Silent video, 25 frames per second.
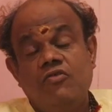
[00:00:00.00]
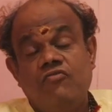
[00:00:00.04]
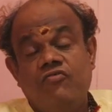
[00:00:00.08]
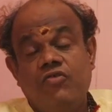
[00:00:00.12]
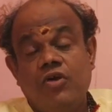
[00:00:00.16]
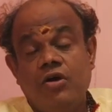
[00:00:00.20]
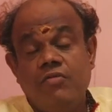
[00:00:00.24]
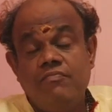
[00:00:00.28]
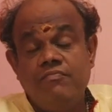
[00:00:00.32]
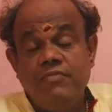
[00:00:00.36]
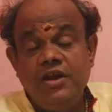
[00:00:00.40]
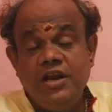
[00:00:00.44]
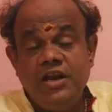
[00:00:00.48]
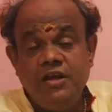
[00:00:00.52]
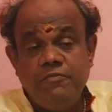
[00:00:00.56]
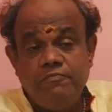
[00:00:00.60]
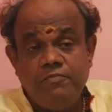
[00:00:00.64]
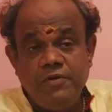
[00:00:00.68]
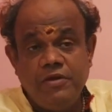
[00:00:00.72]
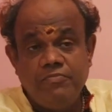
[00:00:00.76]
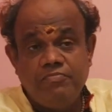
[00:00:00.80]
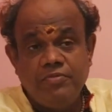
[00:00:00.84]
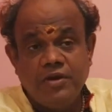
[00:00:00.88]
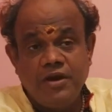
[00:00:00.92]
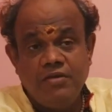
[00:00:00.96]
For
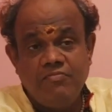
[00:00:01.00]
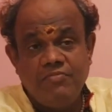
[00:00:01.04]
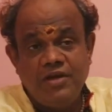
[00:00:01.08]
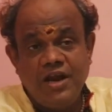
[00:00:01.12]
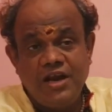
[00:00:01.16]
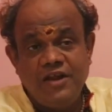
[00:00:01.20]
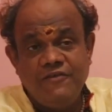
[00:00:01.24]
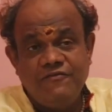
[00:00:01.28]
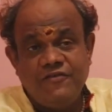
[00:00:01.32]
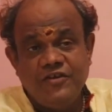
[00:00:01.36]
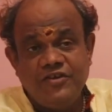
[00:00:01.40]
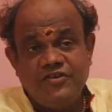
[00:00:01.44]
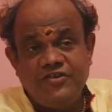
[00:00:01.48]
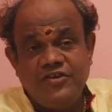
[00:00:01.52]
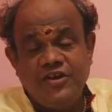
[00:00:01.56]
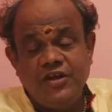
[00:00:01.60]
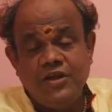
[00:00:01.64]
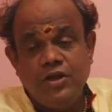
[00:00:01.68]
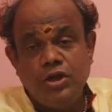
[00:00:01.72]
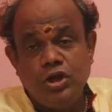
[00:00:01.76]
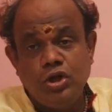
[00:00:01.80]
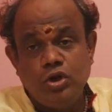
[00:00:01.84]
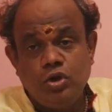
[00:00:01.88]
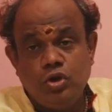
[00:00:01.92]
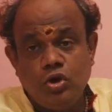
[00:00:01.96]
many people
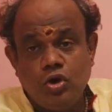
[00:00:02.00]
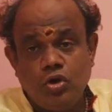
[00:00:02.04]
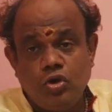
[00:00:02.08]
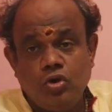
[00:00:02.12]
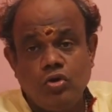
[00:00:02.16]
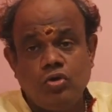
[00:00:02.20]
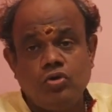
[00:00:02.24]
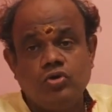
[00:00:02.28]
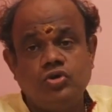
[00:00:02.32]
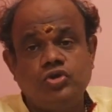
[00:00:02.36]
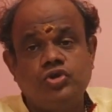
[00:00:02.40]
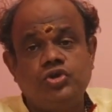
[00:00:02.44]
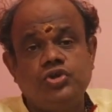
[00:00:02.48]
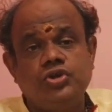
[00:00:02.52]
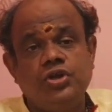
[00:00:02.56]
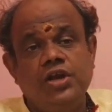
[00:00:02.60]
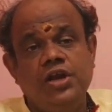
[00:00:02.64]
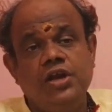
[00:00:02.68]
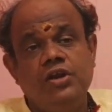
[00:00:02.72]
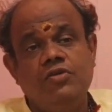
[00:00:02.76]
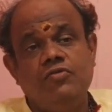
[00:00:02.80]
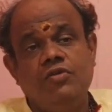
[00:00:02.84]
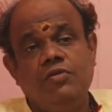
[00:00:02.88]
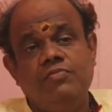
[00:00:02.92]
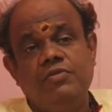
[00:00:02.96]
manifesting in crores,
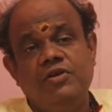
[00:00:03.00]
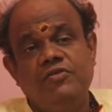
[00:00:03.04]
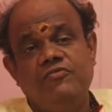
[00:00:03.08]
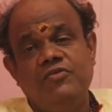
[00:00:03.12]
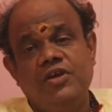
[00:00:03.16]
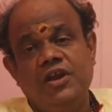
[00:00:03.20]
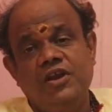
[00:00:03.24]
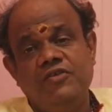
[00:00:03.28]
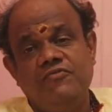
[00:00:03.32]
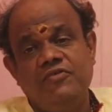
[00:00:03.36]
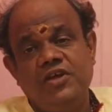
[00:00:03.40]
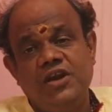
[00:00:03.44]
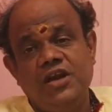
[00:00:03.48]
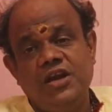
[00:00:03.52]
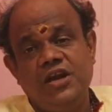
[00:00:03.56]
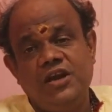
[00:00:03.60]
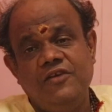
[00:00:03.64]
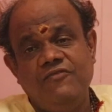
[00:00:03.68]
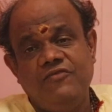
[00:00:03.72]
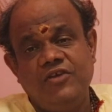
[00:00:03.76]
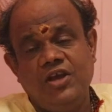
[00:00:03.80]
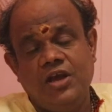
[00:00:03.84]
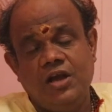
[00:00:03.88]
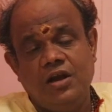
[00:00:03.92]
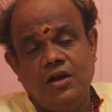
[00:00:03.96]
it will be very, very
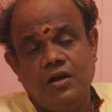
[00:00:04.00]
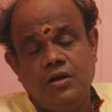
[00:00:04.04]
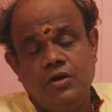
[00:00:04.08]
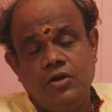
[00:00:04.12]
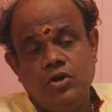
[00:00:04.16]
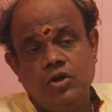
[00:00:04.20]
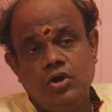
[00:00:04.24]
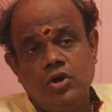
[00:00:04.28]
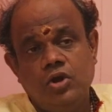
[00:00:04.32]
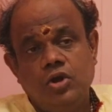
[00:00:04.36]
difficult.